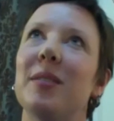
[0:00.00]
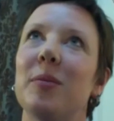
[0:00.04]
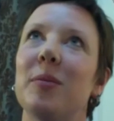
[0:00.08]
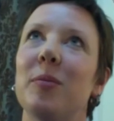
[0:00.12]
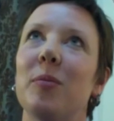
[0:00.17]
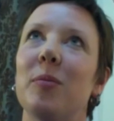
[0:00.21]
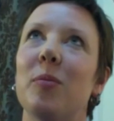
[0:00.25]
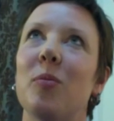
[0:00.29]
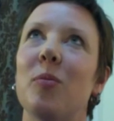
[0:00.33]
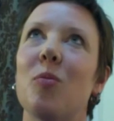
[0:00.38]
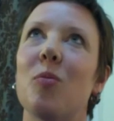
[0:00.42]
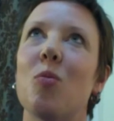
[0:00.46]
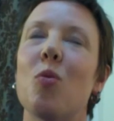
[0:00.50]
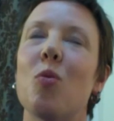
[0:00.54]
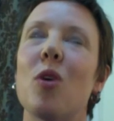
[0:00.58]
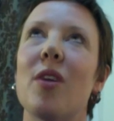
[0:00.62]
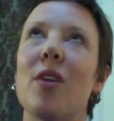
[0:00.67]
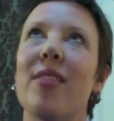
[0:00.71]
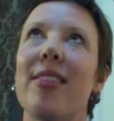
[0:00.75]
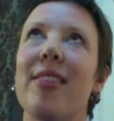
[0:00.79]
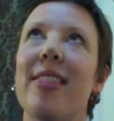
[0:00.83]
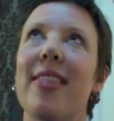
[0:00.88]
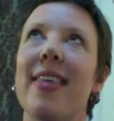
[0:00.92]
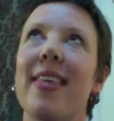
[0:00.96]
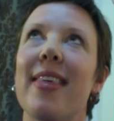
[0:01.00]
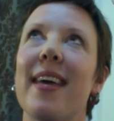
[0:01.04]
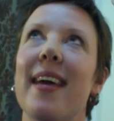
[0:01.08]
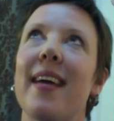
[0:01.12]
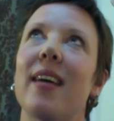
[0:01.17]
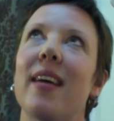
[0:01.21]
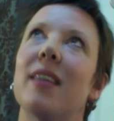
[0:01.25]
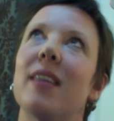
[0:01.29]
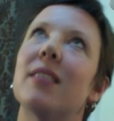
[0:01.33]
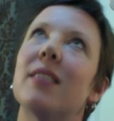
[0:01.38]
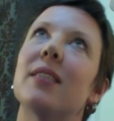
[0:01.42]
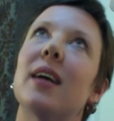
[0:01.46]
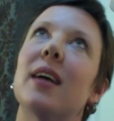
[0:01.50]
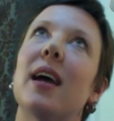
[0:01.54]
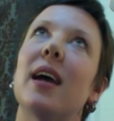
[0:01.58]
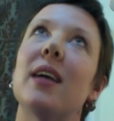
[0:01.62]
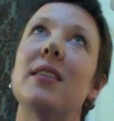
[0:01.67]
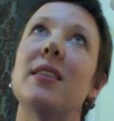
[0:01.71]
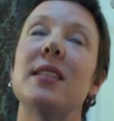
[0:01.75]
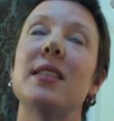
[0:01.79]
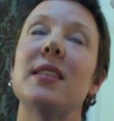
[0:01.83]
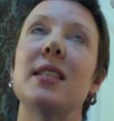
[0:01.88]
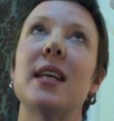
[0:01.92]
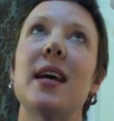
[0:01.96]
one thing. I'd
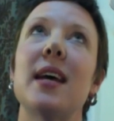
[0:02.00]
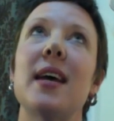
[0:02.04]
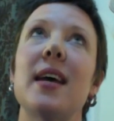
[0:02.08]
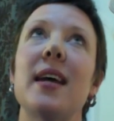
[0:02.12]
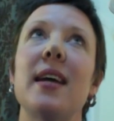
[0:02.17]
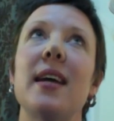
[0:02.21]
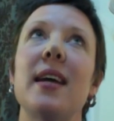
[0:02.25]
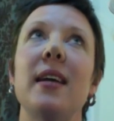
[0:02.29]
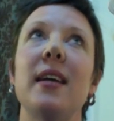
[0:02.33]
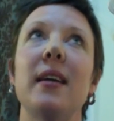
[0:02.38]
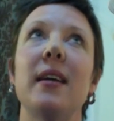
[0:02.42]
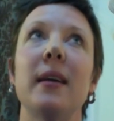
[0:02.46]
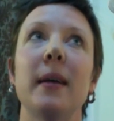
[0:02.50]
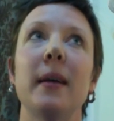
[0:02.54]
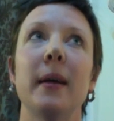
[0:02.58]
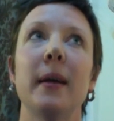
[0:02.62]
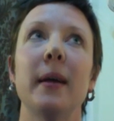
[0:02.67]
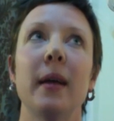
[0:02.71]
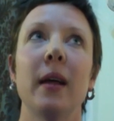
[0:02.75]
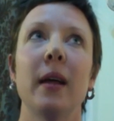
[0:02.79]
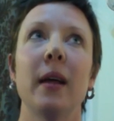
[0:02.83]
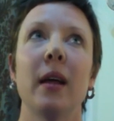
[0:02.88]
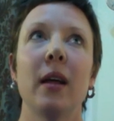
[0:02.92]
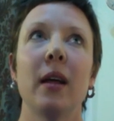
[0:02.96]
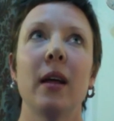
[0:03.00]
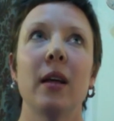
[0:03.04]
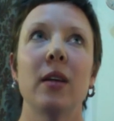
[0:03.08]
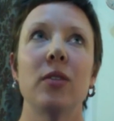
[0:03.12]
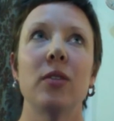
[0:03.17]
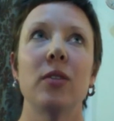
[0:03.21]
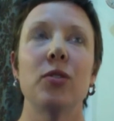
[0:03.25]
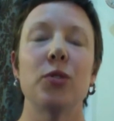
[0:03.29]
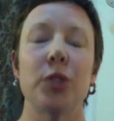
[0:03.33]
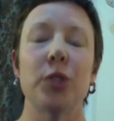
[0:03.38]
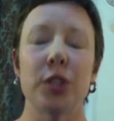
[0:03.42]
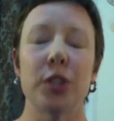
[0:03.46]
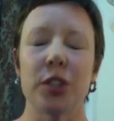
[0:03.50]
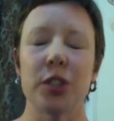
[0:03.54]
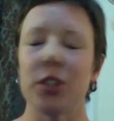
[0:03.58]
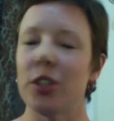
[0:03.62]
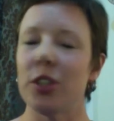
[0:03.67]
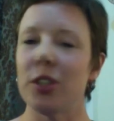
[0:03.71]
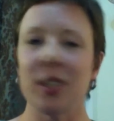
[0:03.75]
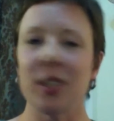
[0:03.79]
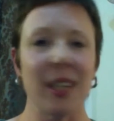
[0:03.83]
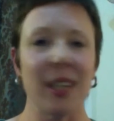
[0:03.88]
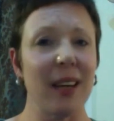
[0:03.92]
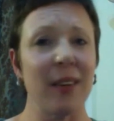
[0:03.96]
say trust
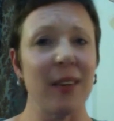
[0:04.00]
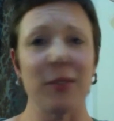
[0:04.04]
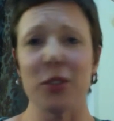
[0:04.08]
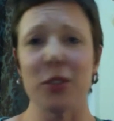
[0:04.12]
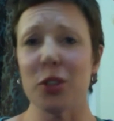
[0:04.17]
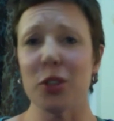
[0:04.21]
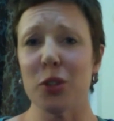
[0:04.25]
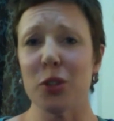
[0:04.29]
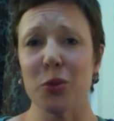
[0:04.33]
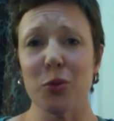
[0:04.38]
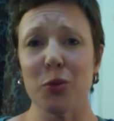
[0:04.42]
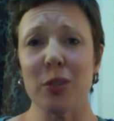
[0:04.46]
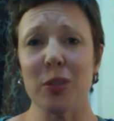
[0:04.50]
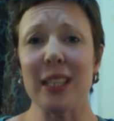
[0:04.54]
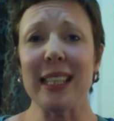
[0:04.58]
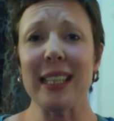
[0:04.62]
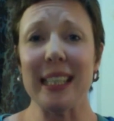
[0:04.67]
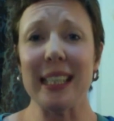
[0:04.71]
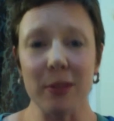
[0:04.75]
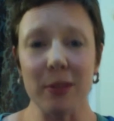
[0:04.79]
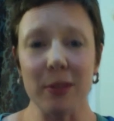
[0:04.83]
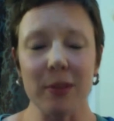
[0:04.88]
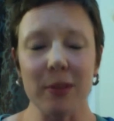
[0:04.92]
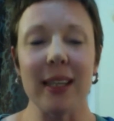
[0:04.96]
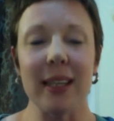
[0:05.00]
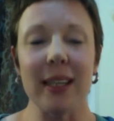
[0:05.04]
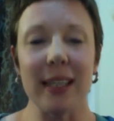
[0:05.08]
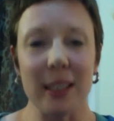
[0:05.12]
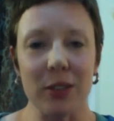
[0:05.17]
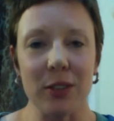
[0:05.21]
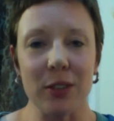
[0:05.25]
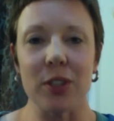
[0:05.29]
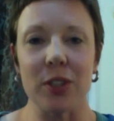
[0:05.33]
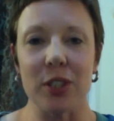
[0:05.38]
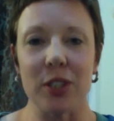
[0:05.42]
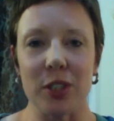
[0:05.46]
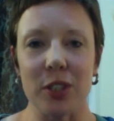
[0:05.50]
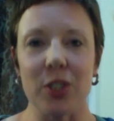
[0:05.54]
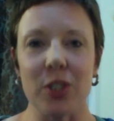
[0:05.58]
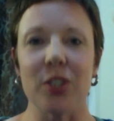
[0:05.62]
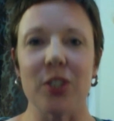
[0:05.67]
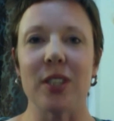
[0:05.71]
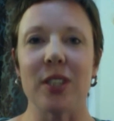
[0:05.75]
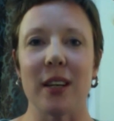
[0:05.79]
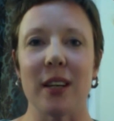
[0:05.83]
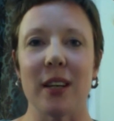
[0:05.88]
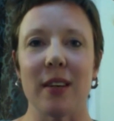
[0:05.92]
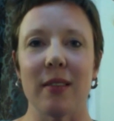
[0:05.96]
yourself, just really, really trust
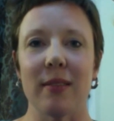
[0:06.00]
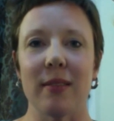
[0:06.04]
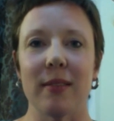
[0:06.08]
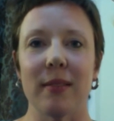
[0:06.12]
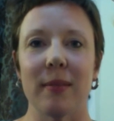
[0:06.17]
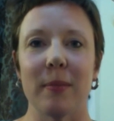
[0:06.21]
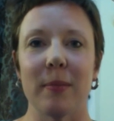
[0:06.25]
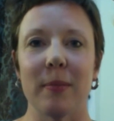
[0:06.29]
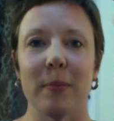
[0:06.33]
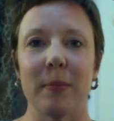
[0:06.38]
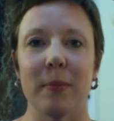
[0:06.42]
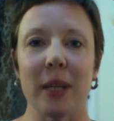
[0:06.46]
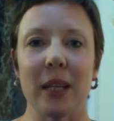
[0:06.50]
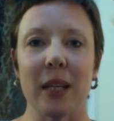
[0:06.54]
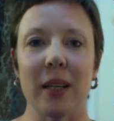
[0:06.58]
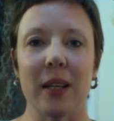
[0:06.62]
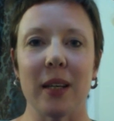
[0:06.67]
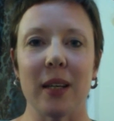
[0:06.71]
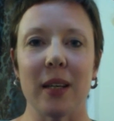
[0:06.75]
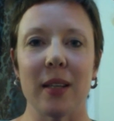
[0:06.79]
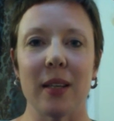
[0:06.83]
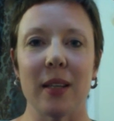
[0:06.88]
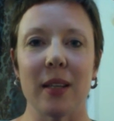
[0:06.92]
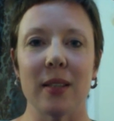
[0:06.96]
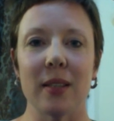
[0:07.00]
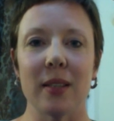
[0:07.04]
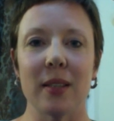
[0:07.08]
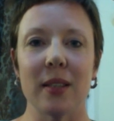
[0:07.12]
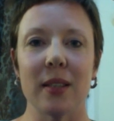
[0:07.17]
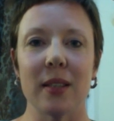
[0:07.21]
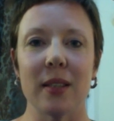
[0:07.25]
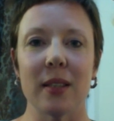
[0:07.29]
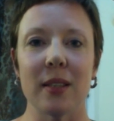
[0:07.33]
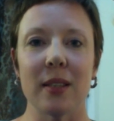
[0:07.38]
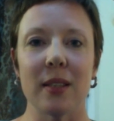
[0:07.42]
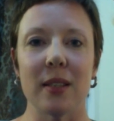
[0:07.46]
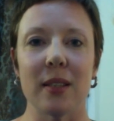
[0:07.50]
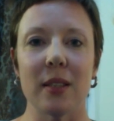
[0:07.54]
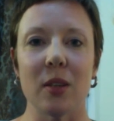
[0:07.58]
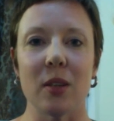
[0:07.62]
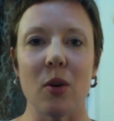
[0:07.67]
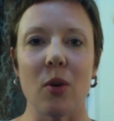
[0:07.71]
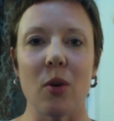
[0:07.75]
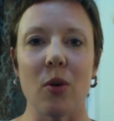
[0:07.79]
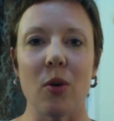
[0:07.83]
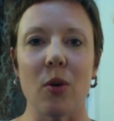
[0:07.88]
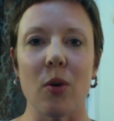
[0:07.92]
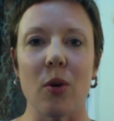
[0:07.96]
yourself because
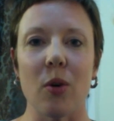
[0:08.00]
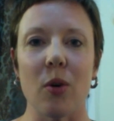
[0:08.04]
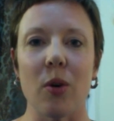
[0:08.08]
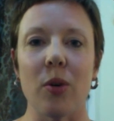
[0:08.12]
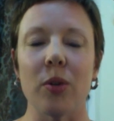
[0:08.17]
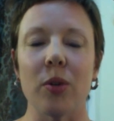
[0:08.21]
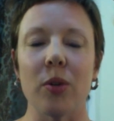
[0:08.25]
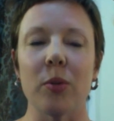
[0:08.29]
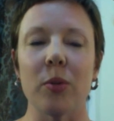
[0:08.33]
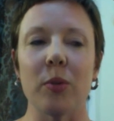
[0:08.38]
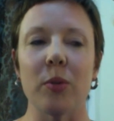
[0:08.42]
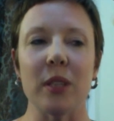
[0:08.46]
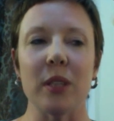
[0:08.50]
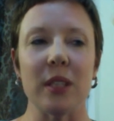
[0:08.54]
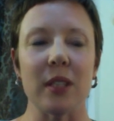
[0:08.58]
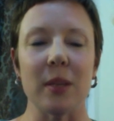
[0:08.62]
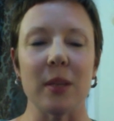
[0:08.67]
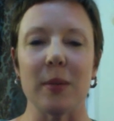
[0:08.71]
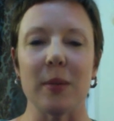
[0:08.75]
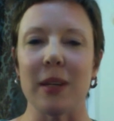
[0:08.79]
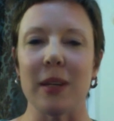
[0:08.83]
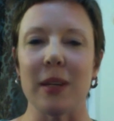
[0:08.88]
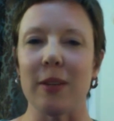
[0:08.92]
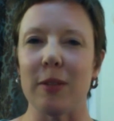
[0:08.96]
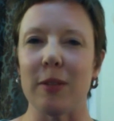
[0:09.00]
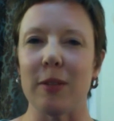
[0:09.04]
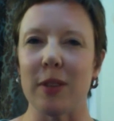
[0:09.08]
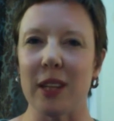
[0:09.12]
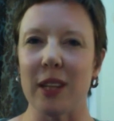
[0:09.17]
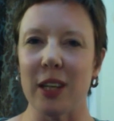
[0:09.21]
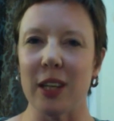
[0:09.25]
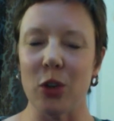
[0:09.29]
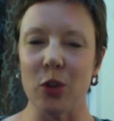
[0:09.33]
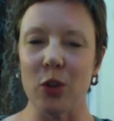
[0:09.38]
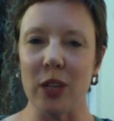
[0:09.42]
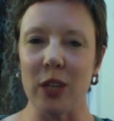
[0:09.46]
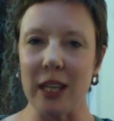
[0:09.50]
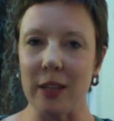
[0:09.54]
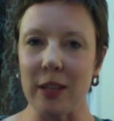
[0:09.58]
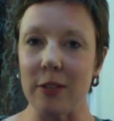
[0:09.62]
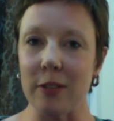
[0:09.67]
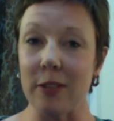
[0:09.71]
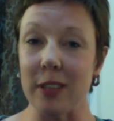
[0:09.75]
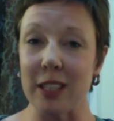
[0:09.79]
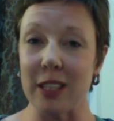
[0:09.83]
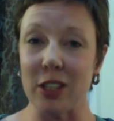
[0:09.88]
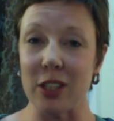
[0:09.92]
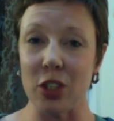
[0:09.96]
all the wisdom and everything you need for
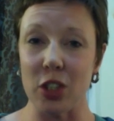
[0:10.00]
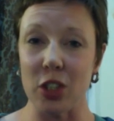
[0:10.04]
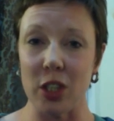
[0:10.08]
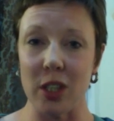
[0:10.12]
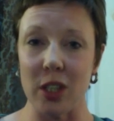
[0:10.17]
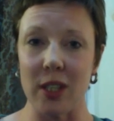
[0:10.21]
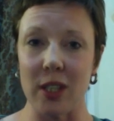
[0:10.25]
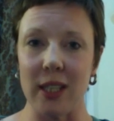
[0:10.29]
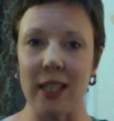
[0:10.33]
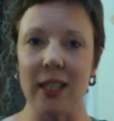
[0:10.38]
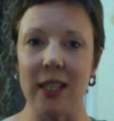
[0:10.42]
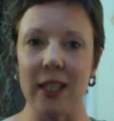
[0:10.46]
this journey,